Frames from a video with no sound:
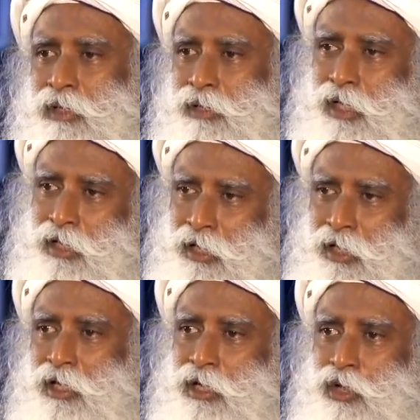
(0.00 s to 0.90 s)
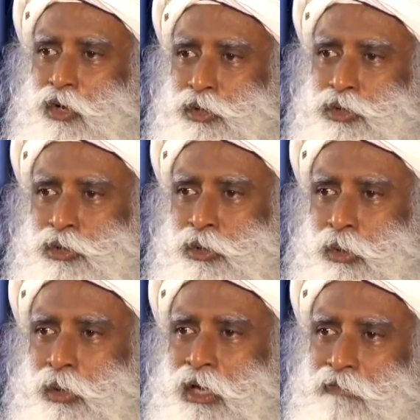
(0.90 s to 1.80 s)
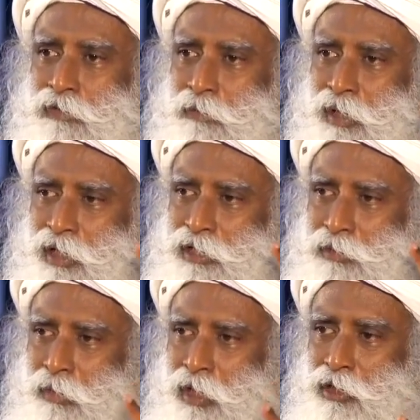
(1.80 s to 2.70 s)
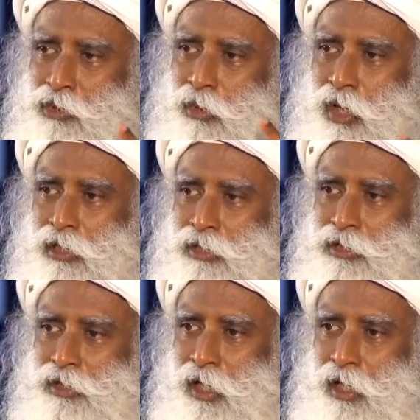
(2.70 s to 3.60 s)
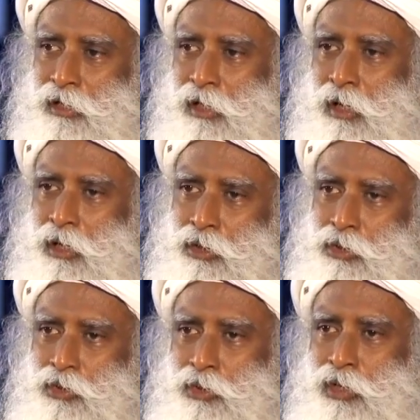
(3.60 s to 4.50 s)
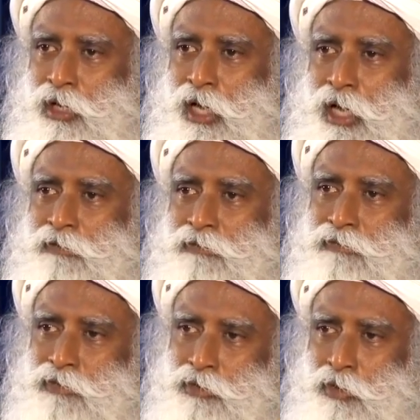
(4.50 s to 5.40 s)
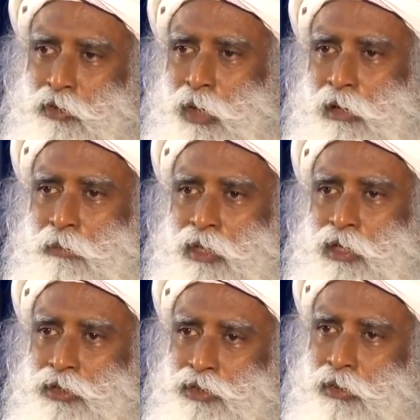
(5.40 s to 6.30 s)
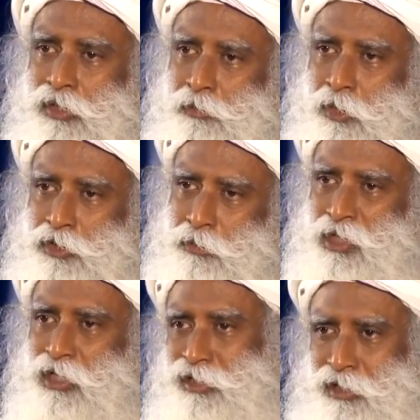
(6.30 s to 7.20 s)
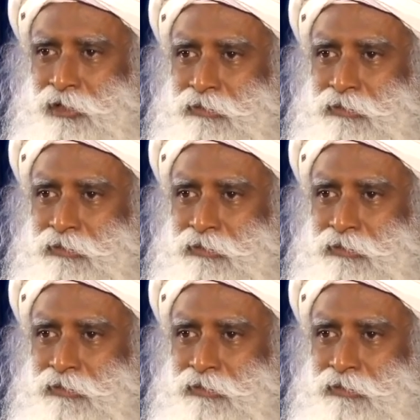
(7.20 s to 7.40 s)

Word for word: that in India also, everybody is made to understand your life, your well-being is your responsibility.